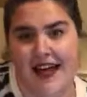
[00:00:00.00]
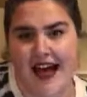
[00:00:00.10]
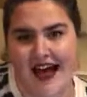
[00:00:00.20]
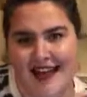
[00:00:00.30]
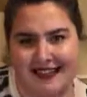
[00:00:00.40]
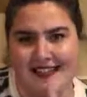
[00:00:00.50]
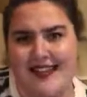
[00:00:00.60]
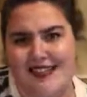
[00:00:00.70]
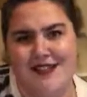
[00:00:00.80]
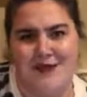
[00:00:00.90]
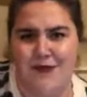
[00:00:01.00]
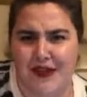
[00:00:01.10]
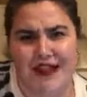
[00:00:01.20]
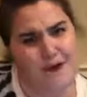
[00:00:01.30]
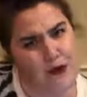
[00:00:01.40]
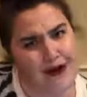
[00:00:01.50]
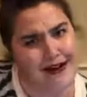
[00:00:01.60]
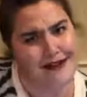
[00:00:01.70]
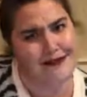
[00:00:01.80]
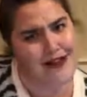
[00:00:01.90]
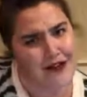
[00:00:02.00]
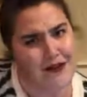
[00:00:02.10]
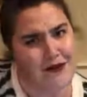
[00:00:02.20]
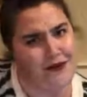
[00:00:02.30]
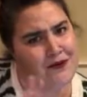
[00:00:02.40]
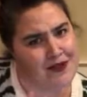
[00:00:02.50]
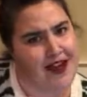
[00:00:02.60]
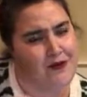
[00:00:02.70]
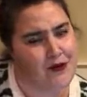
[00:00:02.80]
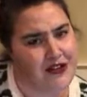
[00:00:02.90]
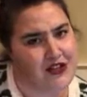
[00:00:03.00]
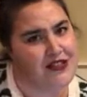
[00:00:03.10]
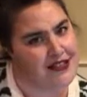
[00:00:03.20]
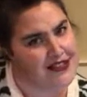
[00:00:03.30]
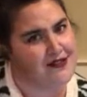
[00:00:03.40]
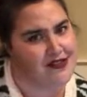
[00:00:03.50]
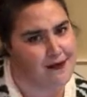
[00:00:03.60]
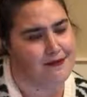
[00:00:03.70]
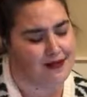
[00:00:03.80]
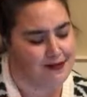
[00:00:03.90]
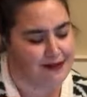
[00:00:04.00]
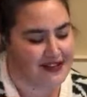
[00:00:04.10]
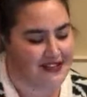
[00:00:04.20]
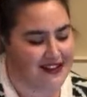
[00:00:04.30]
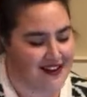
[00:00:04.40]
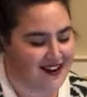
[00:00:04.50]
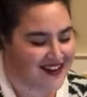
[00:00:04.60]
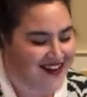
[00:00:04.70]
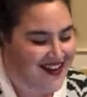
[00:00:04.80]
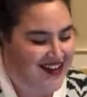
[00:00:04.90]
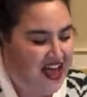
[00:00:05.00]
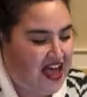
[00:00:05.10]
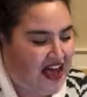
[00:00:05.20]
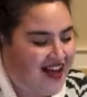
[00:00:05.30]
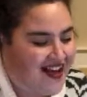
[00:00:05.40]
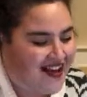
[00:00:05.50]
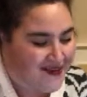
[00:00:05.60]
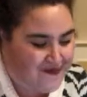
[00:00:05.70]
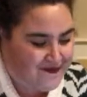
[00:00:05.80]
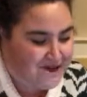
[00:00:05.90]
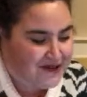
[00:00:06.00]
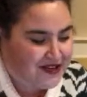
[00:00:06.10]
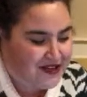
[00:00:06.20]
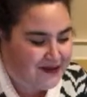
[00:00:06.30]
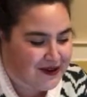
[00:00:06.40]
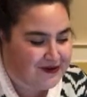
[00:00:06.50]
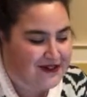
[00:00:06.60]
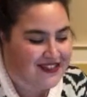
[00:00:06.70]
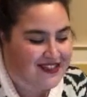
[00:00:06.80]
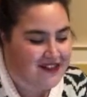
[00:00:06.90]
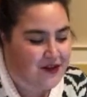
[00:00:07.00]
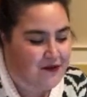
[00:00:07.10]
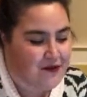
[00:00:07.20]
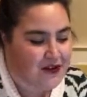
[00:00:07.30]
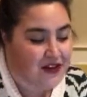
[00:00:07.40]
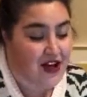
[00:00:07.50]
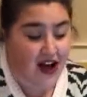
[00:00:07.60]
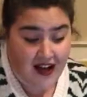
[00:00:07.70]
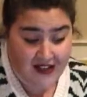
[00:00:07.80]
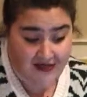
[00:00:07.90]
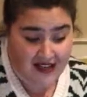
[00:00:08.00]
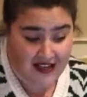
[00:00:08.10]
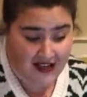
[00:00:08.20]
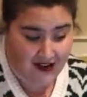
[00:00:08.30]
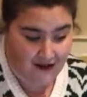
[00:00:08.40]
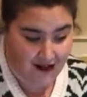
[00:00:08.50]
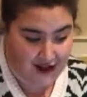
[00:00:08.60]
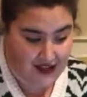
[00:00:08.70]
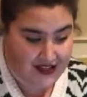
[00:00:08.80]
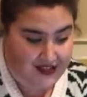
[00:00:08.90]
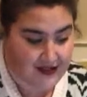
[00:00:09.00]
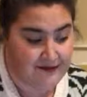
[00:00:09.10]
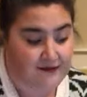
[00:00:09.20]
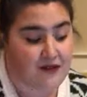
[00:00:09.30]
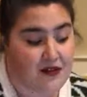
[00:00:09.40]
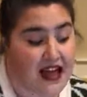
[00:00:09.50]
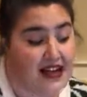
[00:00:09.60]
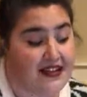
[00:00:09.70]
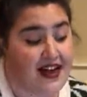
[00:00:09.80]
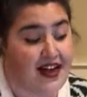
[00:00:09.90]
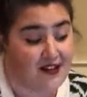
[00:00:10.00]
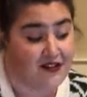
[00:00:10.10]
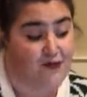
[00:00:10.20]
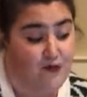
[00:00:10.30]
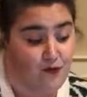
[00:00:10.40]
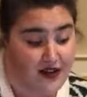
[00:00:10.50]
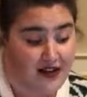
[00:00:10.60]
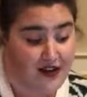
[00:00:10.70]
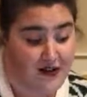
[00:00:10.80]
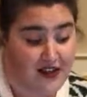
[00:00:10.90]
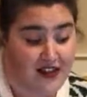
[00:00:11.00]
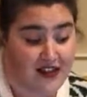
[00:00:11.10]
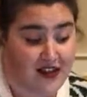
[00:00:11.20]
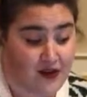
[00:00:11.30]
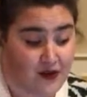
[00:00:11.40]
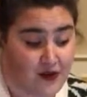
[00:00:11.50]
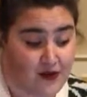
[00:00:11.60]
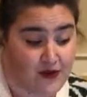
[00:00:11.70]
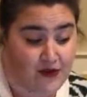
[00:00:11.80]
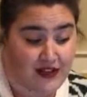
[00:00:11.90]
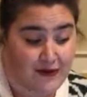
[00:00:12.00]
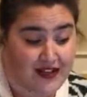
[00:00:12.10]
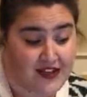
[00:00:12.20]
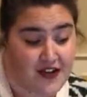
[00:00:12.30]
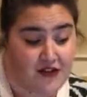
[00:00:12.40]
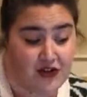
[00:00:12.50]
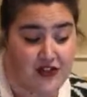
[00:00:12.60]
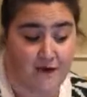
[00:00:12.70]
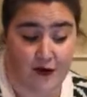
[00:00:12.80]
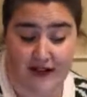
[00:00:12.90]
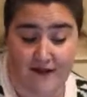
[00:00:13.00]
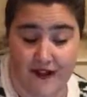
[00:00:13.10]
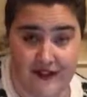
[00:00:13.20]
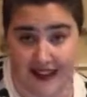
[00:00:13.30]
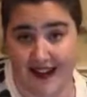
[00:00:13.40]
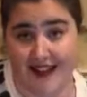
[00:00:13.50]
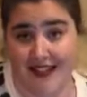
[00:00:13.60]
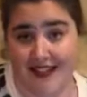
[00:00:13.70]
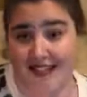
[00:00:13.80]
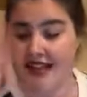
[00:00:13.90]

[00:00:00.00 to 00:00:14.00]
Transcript: and it's really important that everyone just gives them some space in there. Bernie Byrne wants to know, what are the cost of skincare fridges? And we know that the Kululi ones are usually $40 to $50.